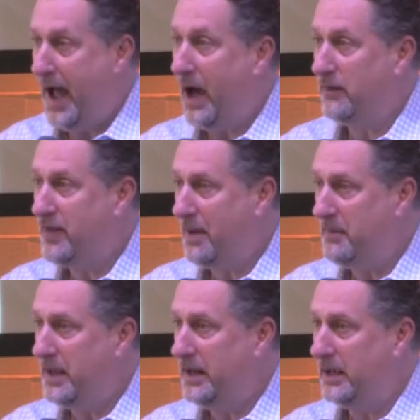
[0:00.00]
Out of that
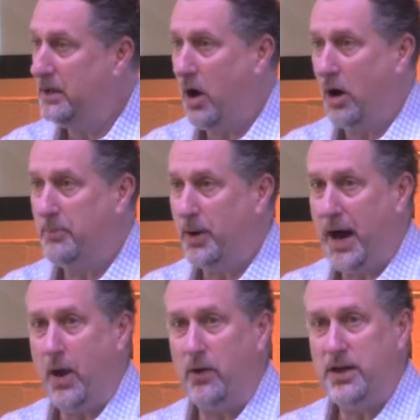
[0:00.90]
meeting, our
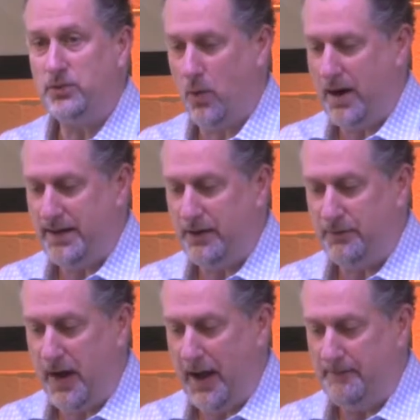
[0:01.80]
priorities were
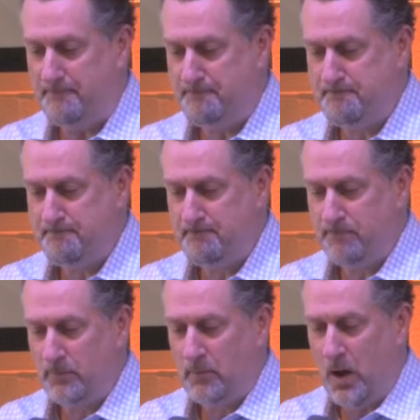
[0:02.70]
identified.
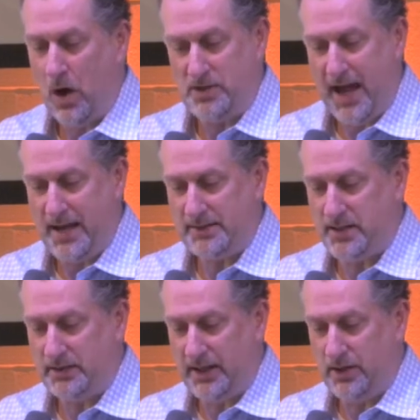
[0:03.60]
Our task
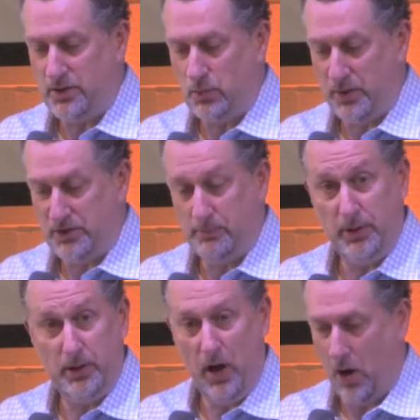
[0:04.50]
as leaders was to
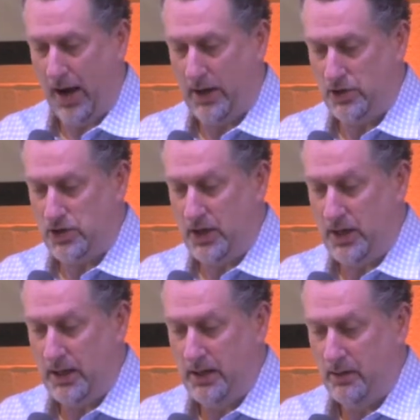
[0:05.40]
put our
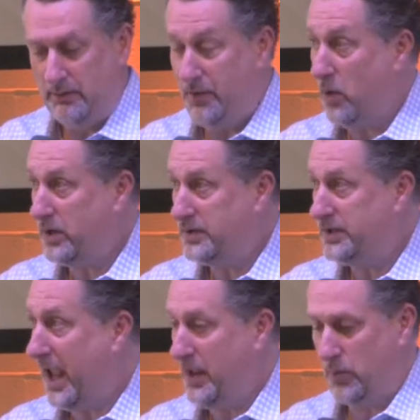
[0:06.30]
energy,
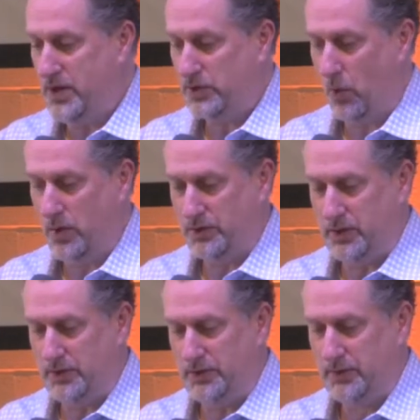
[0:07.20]
focus, and
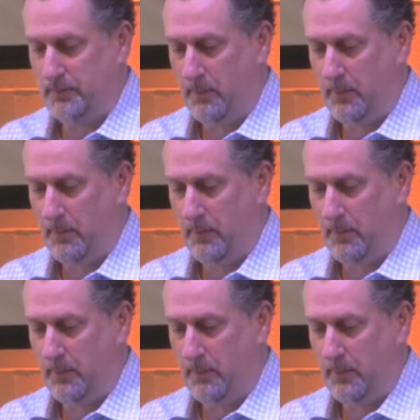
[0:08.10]
resources